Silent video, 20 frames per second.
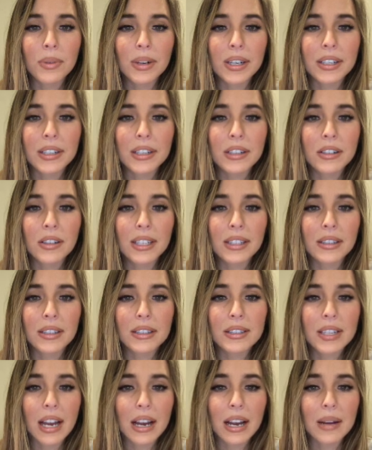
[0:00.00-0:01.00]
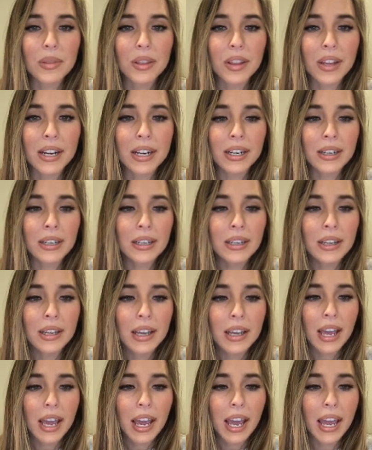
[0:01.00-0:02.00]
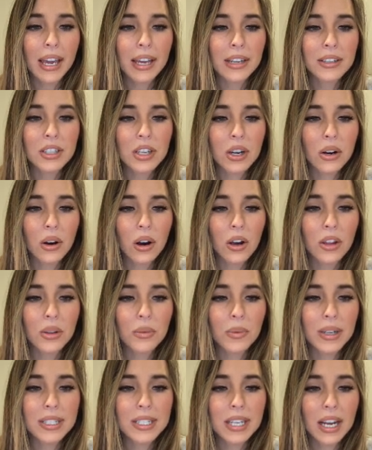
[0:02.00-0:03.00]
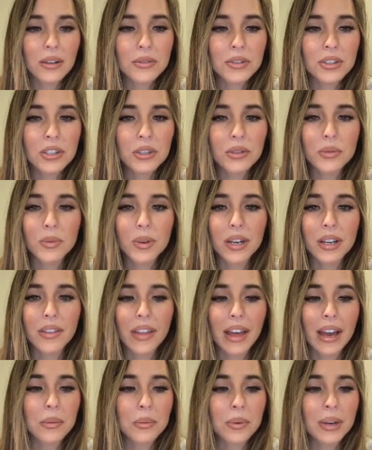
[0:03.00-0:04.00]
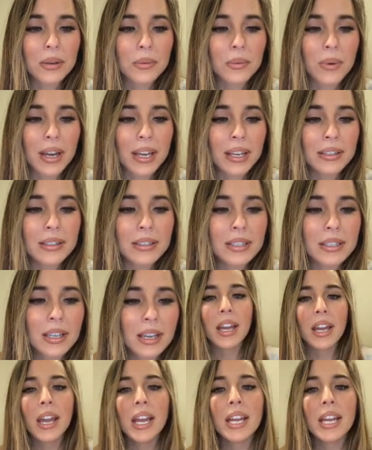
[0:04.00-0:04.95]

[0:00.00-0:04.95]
We're going to click the top there and go all the way down to where that wick went.